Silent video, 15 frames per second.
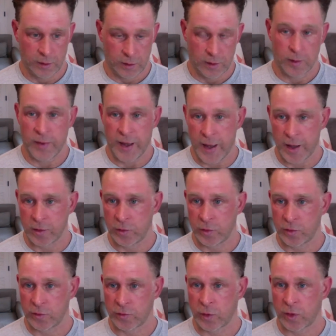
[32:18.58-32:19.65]
The bad news,
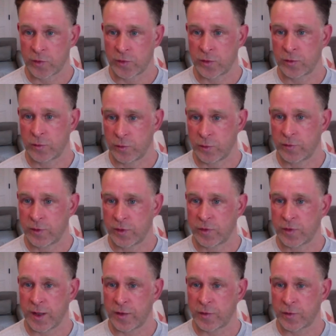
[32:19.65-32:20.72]
of course, and we've
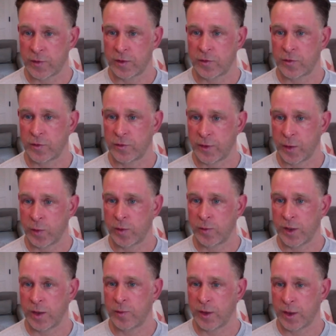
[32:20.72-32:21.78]
discussed this, is that we
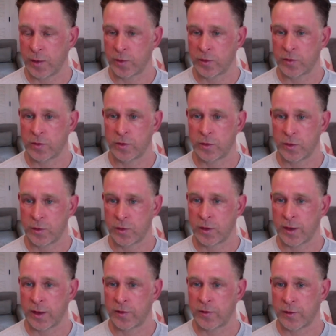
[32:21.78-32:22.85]
may be able to
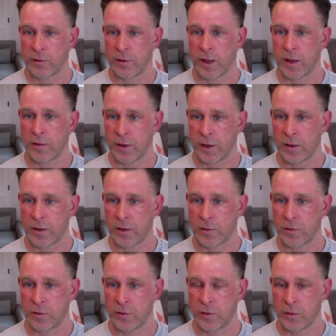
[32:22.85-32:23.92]
utilize that data
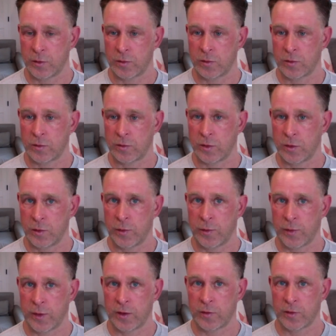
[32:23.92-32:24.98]
to do
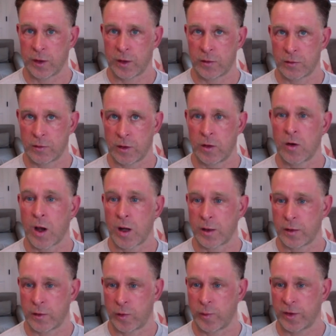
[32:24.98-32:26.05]
things that are not
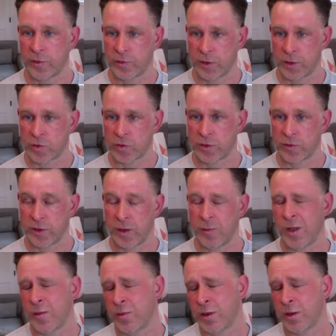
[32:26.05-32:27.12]
in their best interest and
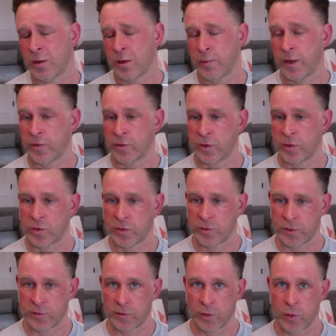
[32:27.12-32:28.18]
maybe in the best interest
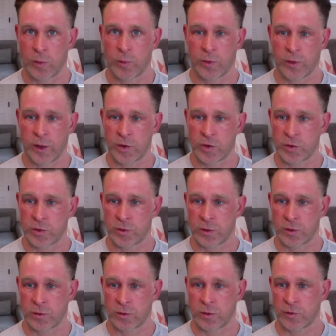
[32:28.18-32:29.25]
of a corporation
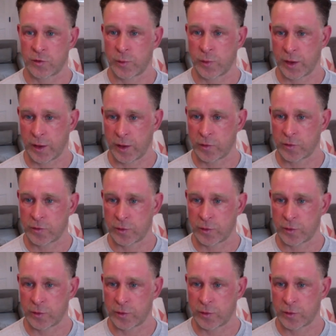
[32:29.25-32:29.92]
or someone else.